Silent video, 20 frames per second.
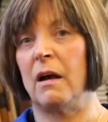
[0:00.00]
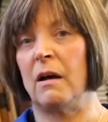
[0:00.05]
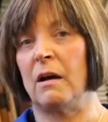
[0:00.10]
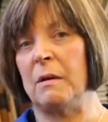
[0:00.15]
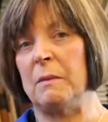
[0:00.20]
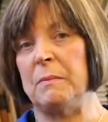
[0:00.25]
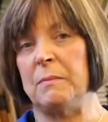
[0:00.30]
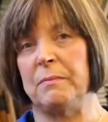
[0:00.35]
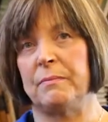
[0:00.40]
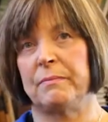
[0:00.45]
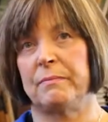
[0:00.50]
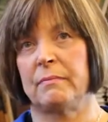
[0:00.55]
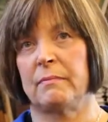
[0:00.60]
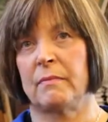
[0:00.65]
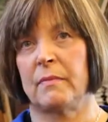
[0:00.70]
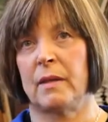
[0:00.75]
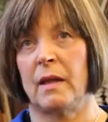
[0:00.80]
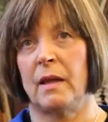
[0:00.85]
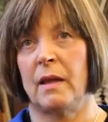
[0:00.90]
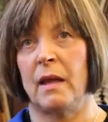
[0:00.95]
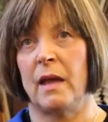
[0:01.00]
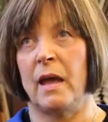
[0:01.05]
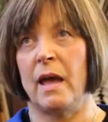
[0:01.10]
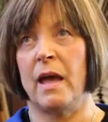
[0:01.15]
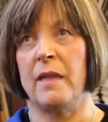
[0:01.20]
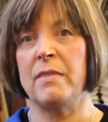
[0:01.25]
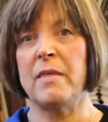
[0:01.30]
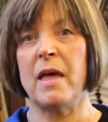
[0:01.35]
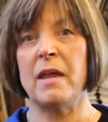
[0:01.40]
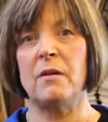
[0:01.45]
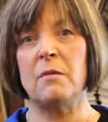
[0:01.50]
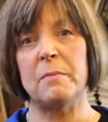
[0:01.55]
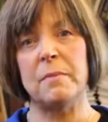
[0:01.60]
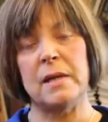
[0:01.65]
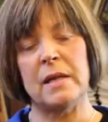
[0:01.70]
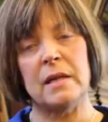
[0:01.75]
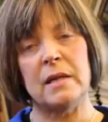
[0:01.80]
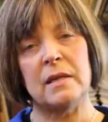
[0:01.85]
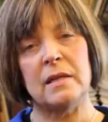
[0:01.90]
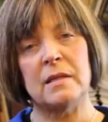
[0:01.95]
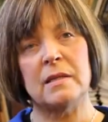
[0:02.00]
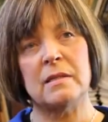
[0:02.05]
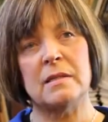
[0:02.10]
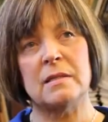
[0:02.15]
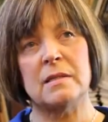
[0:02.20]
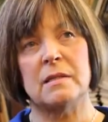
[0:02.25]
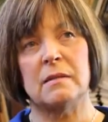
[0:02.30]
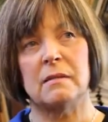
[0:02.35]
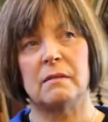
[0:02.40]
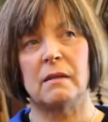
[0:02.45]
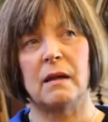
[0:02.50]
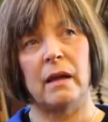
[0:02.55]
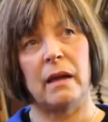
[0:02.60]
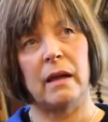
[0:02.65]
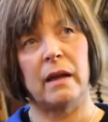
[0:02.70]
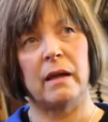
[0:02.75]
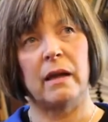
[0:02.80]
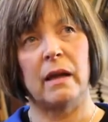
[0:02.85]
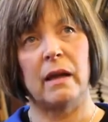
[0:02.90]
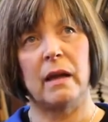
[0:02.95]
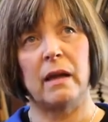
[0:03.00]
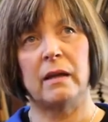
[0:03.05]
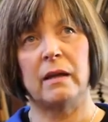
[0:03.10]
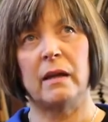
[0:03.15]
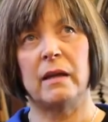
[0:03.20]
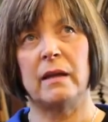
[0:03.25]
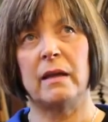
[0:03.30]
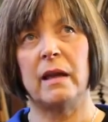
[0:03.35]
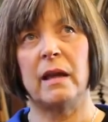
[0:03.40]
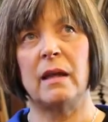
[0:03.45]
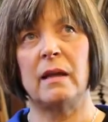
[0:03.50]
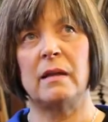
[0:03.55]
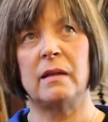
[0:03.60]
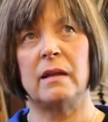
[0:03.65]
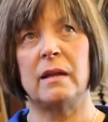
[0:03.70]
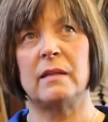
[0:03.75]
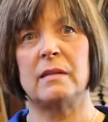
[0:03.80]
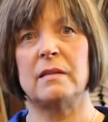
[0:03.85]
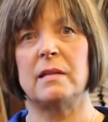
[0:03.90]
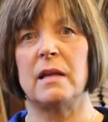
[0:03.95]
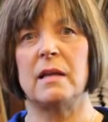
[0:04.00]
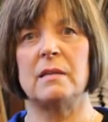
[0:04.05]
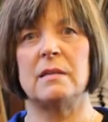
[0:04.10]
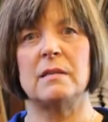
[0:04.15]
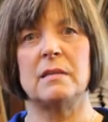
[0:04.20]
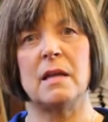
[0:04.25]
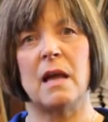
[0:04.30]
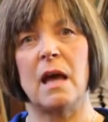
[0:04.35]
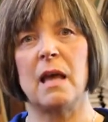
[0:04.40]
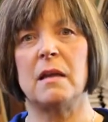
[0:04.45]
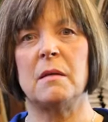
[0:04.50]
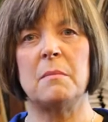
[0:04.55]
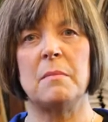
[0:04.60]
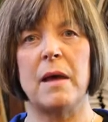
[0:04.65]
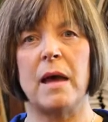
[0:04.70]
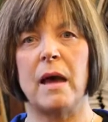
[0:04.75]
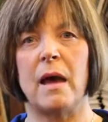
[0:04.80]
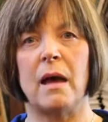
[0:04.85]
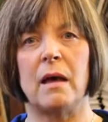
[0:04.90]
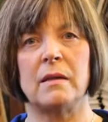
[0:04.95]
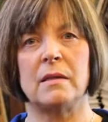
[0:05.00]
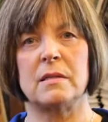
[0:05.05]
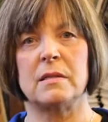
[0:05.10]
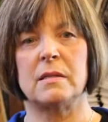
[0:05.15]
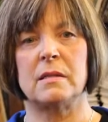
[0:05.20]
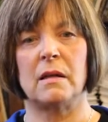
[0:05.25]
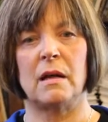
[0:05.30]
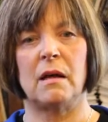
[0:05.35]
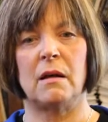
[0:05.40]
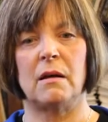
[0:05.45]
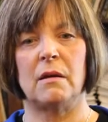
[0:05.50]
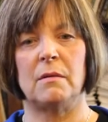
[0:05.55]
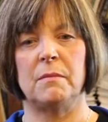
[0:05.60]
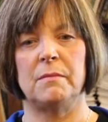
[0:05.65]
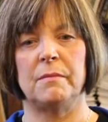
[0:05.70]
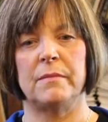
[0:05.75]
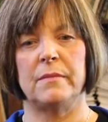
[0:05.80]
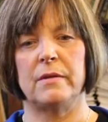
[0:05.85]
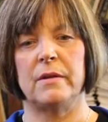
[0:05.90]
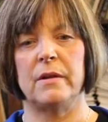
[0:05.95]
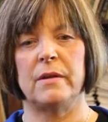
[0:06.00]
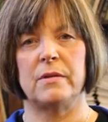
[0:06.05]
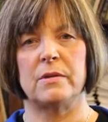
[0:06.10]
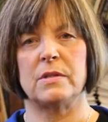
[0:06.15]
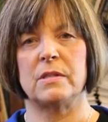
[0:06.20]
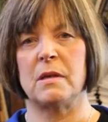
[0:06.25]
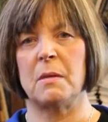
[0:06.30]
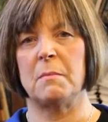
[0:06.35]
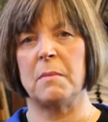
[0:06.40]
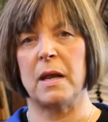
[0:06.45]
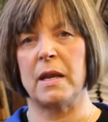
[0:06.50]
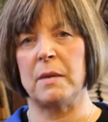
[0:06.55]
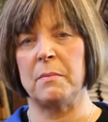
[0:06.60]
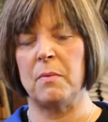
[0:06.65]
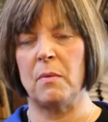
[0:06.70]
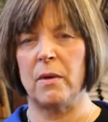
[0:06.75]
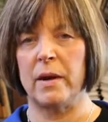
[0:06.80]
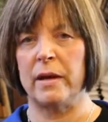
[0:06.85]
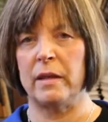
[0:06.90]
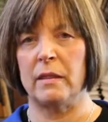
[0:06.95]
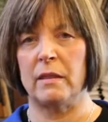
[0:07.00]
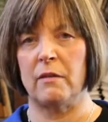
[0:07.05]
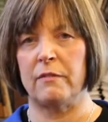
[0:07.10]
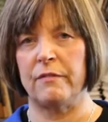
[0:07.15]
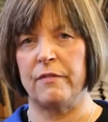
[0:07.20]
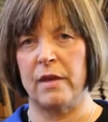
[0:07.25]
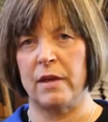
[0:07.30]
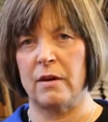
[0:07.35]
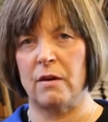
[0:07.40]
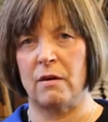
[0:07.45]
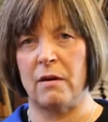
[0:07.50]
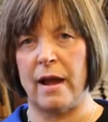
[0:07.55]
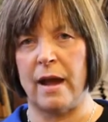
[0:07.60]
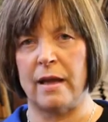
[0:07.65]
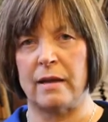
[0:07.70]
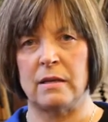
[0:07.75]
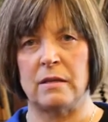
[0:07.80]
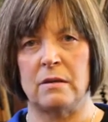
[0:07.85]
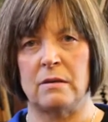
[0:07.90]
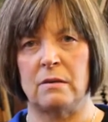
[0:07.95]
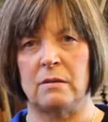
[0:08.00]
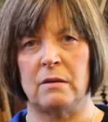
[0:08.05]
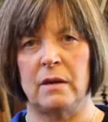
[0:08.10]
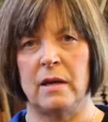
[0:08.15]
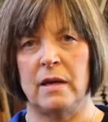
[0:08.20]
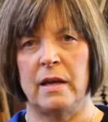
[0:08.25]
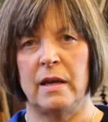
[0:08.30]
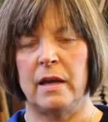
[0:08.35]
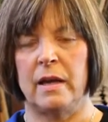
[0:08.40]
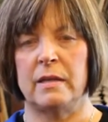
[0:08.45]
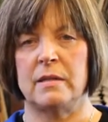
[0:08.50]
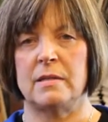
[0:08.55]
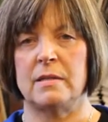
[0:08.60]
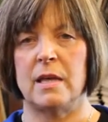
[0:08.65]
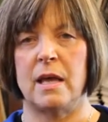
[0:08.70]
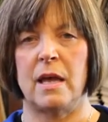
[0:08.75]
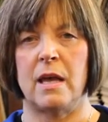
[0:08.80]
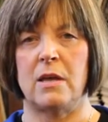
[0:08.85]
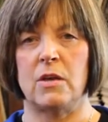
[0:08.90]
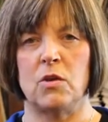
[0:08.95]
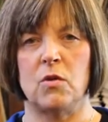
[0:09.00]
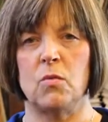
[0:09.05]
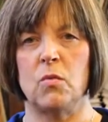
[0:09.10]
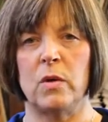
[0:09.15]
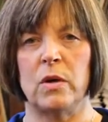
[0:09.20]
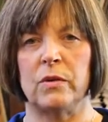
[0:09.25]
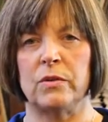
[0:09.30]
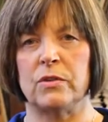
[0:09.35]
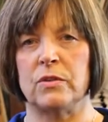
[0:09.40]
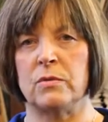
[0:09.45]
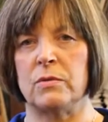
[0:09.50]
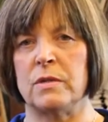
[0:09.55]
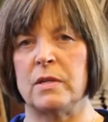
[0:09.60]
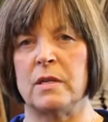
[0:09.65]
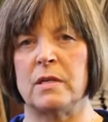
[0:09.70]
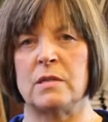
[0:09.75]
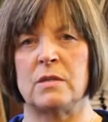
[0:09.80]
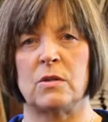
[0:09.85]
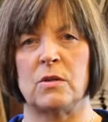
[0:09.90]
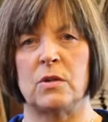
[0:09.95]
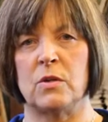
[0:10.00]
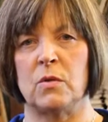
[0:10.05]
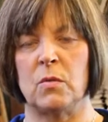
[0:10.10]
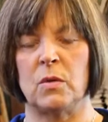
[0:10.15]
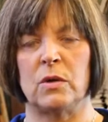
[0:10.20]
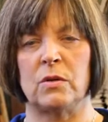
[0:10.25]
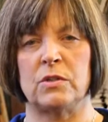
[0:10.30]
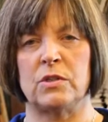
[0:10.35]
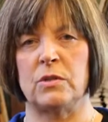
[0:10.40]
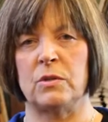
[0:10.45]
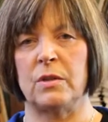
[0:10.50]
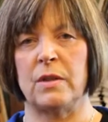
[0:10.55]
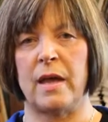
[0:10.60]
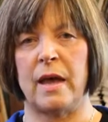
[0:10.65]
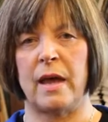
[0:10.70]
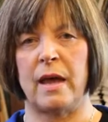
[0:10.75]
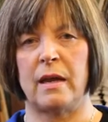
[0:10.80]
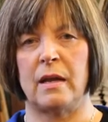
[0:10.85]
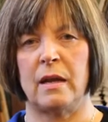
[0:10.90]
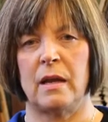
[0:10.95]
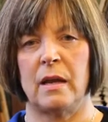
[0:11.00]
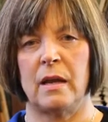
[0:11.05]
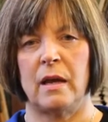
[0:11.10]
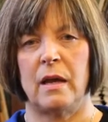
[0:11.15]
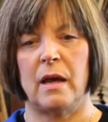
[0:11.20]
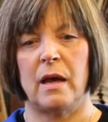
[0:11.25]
And then obedience, again, it's not about somebody pointing their finger at you and saying you will do this or you will do that.